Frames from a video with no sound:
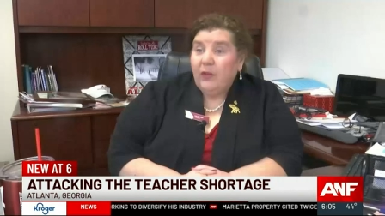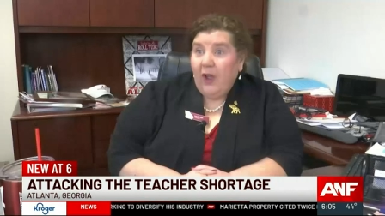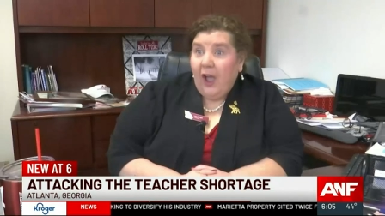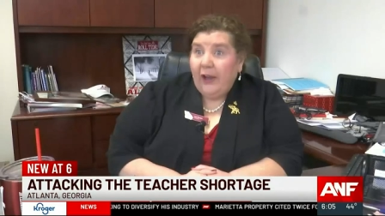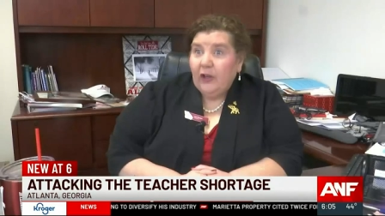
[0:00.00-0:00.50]

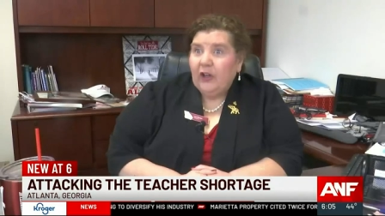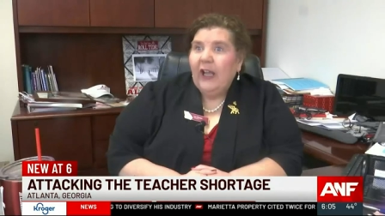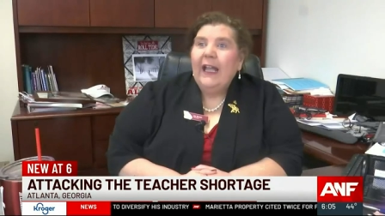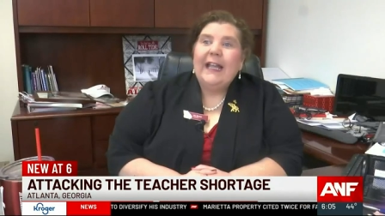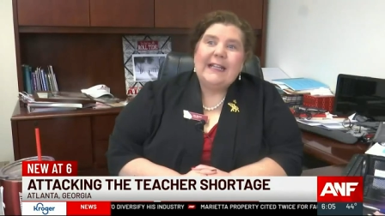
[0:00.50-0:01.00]
retire,
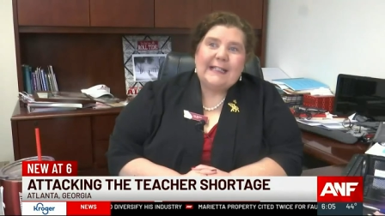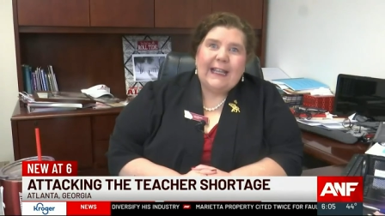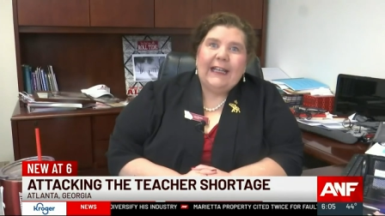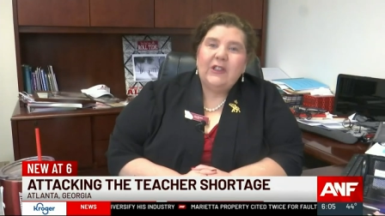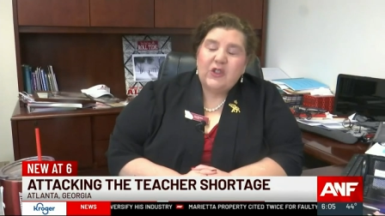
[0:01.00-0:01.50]
is
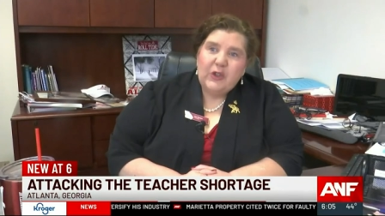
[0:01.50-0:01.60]
getting